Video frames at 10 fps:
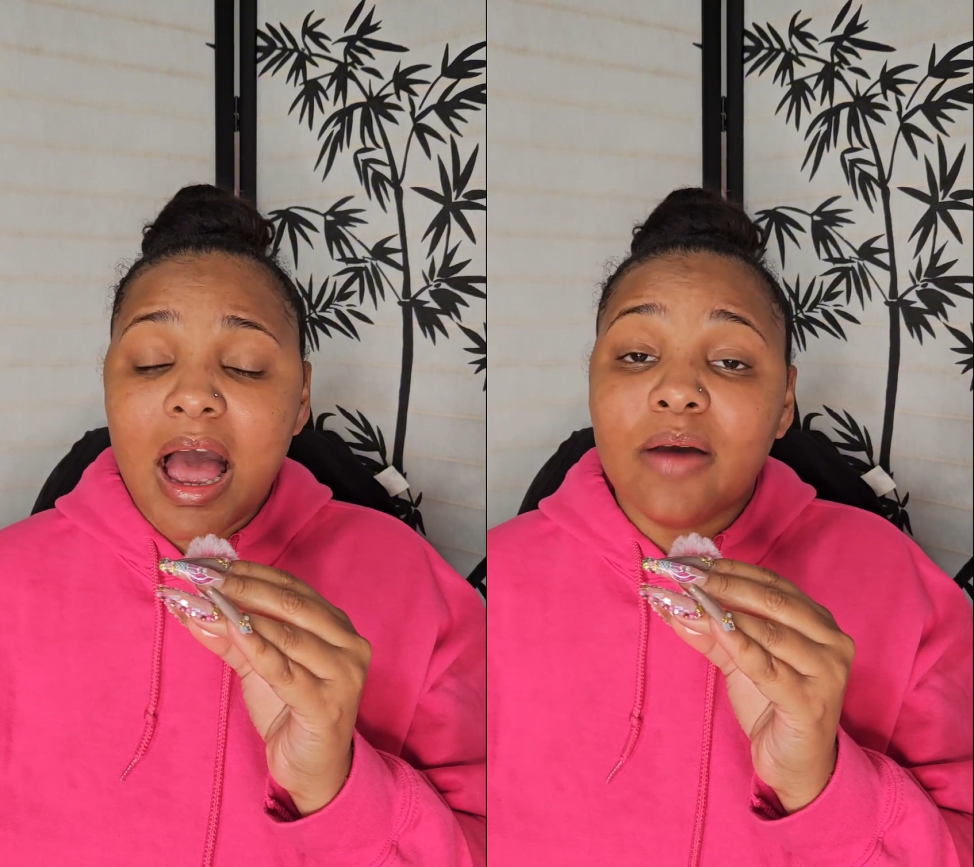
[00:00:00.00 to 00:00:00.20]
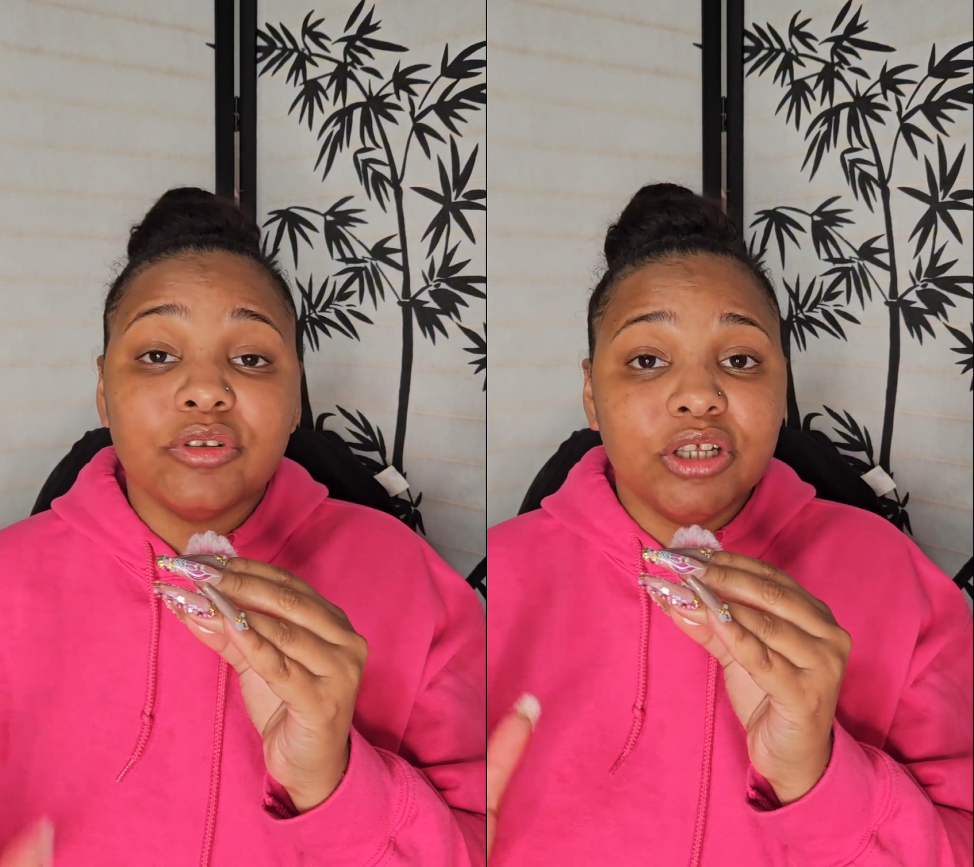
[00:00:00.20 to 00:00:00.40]

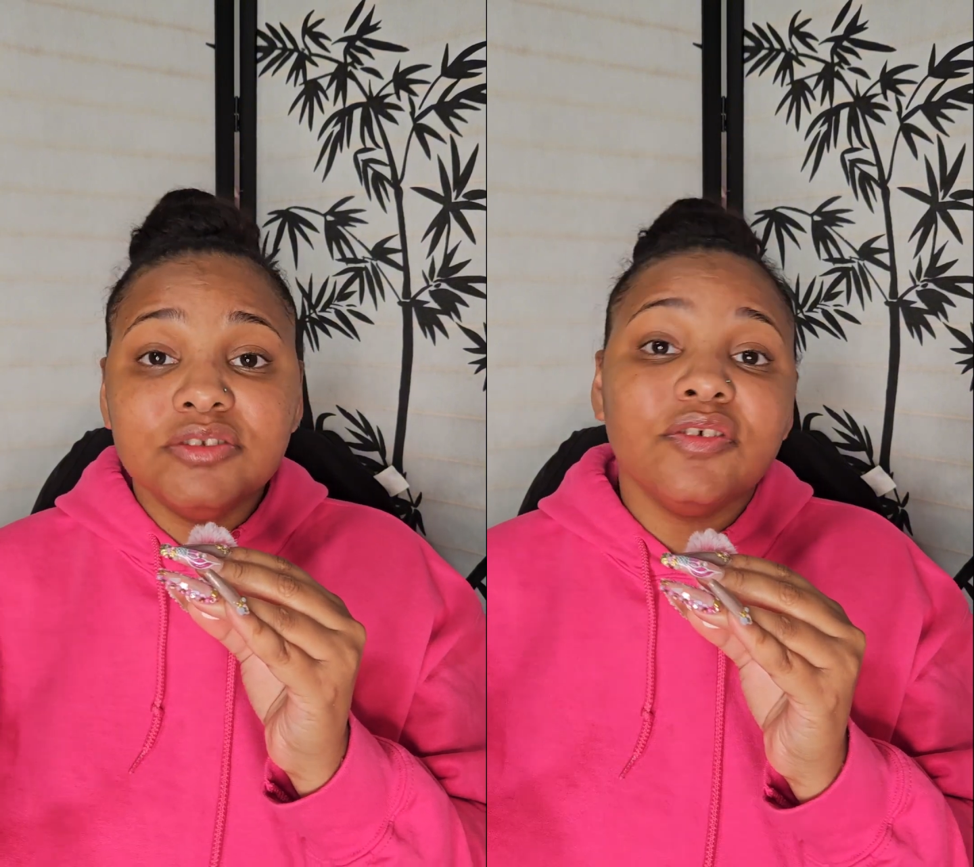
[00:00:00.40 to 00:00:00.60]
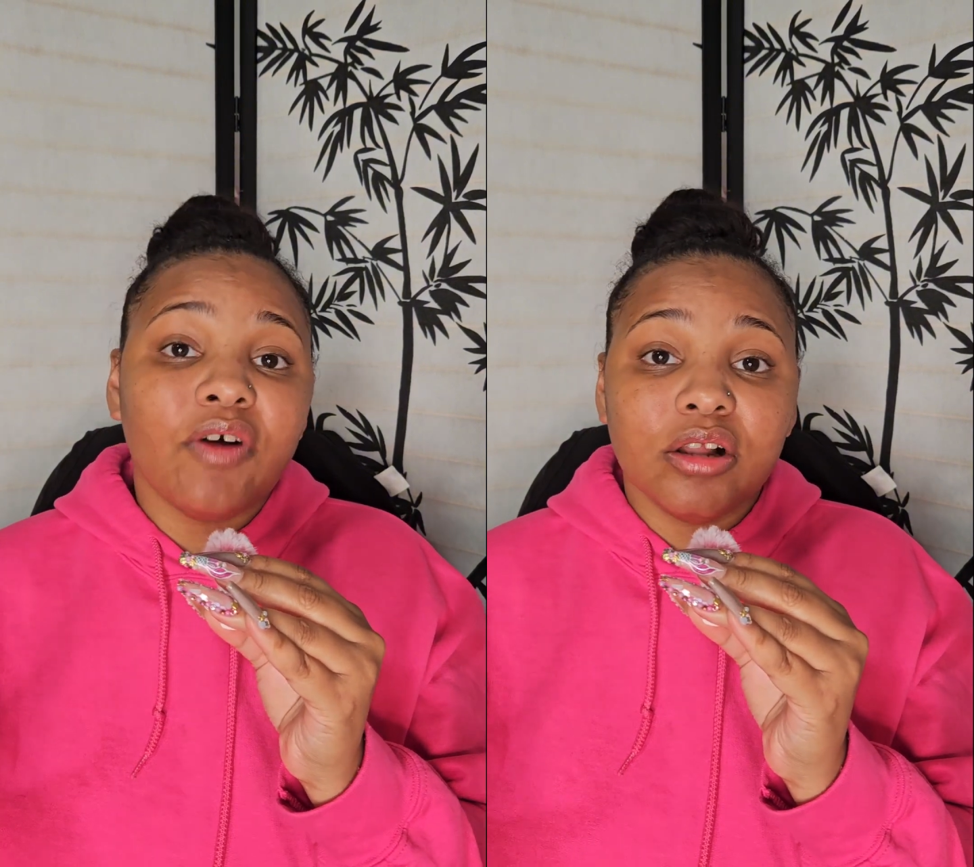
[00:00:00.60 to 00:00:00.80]
I would love
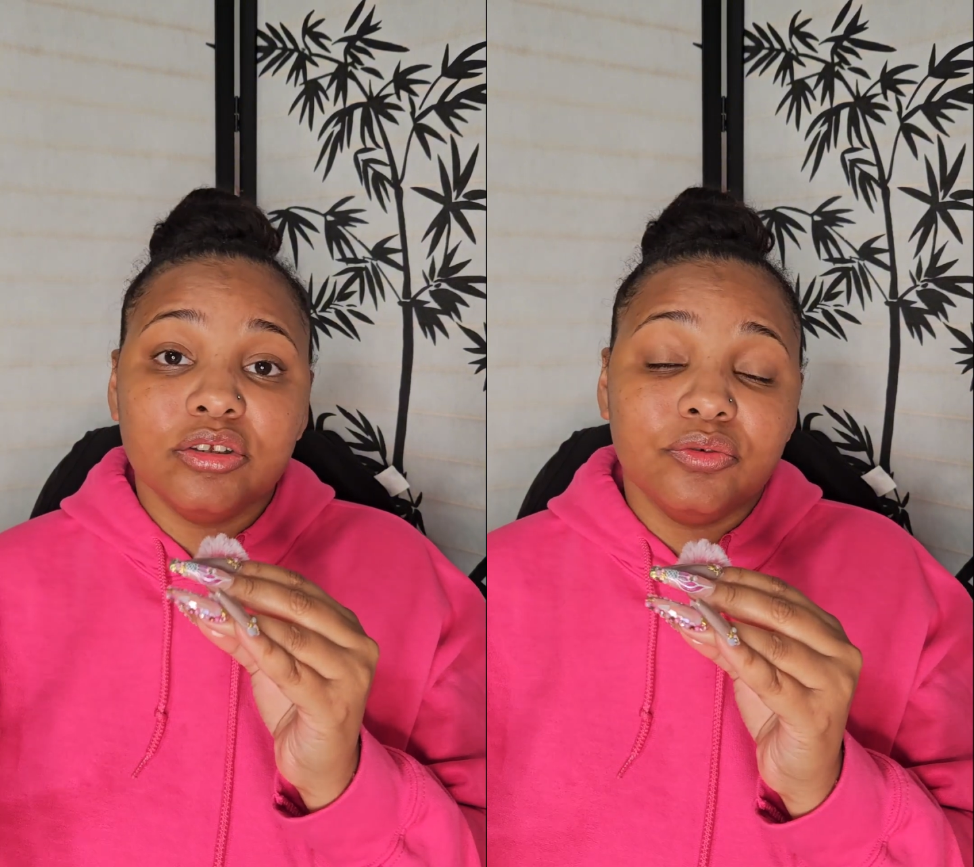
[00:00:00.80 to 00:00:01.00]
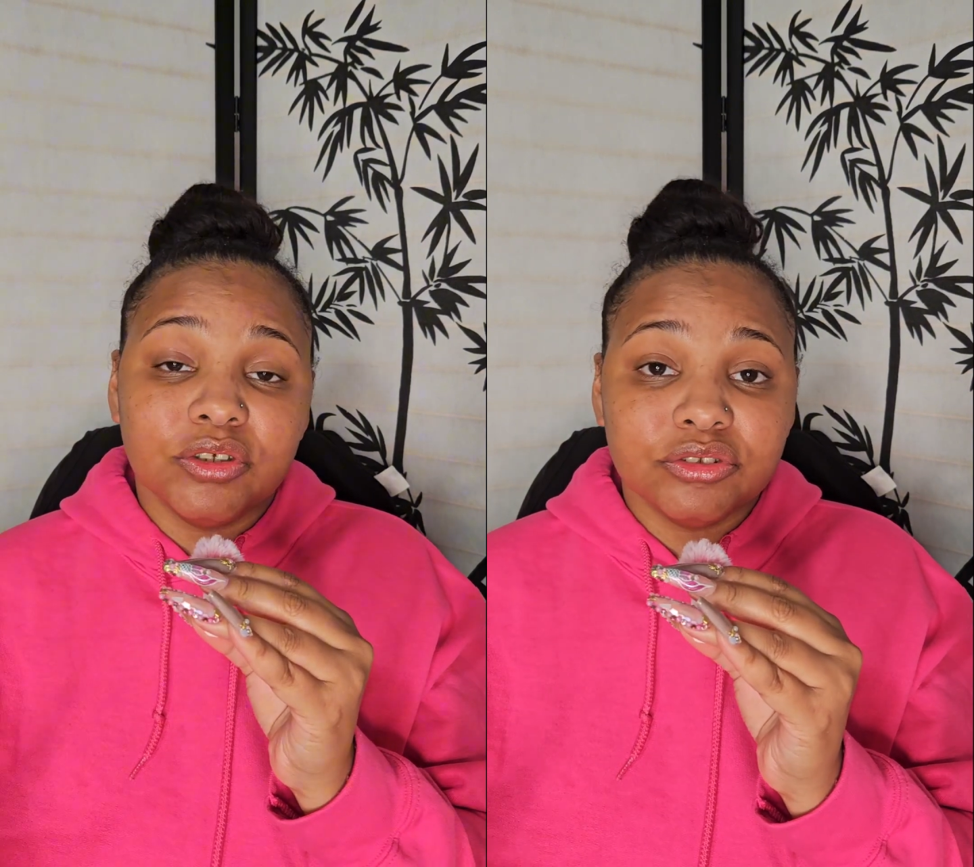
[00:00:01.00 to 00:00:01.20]
to follow
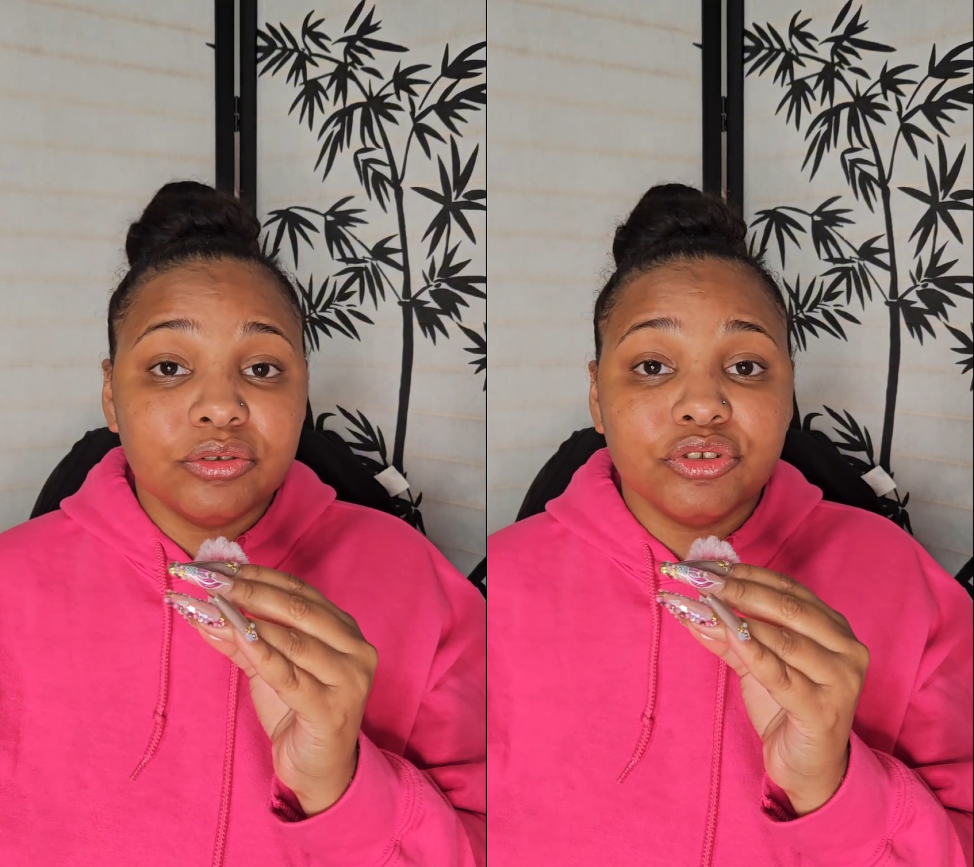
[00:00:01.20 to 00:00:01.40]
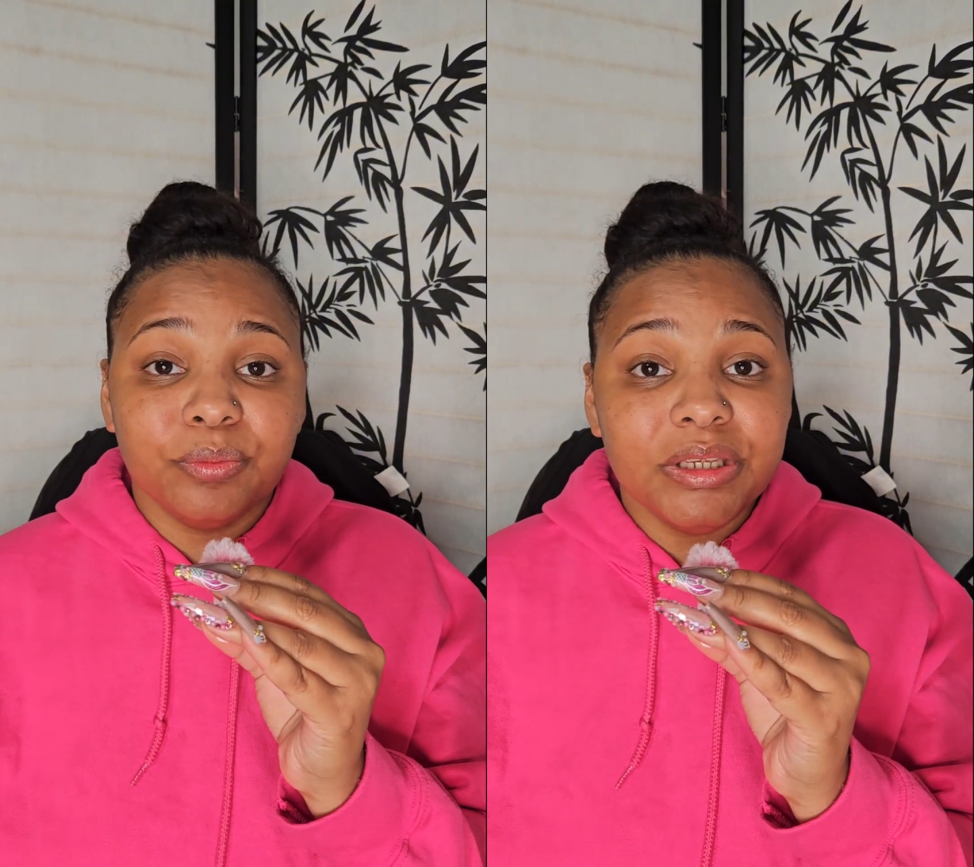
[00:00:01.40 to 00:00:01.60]
you on
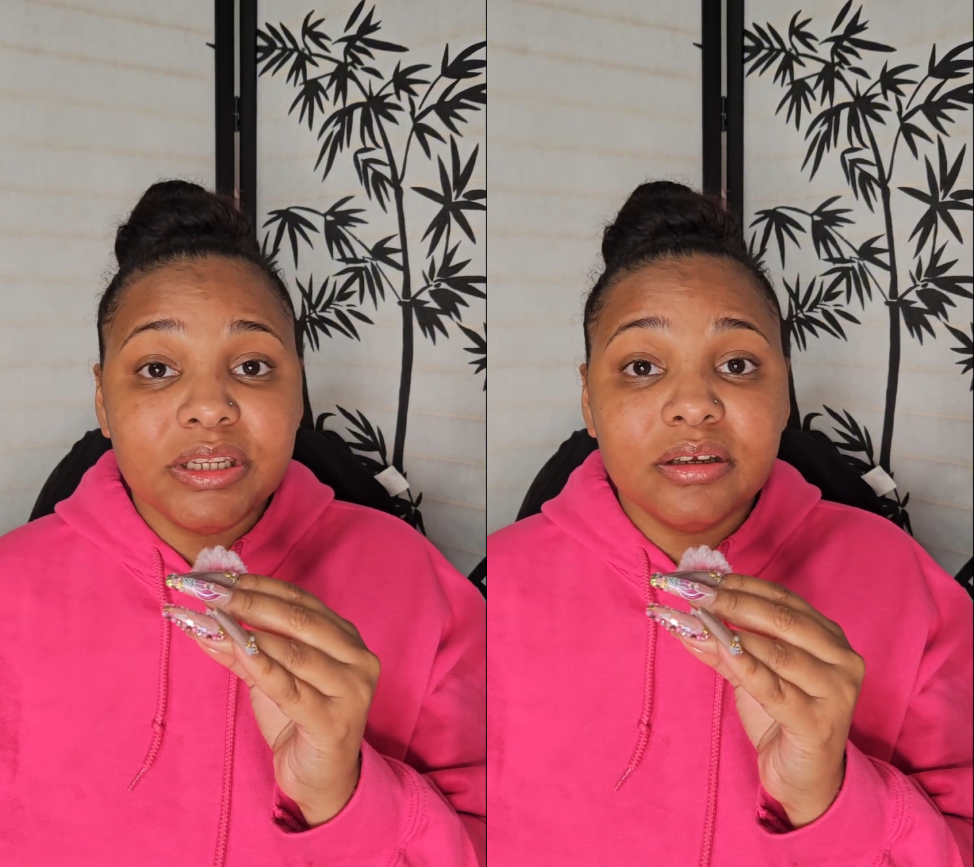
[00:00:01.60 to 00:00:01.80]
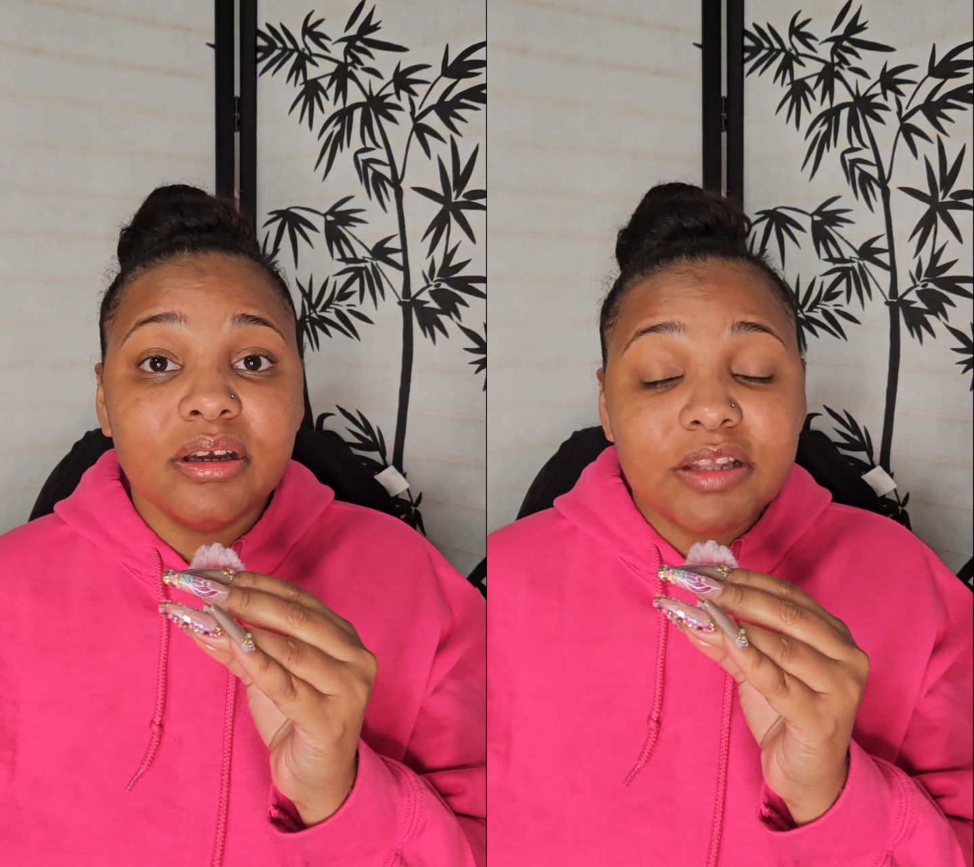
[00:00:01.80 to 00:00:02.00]
social media.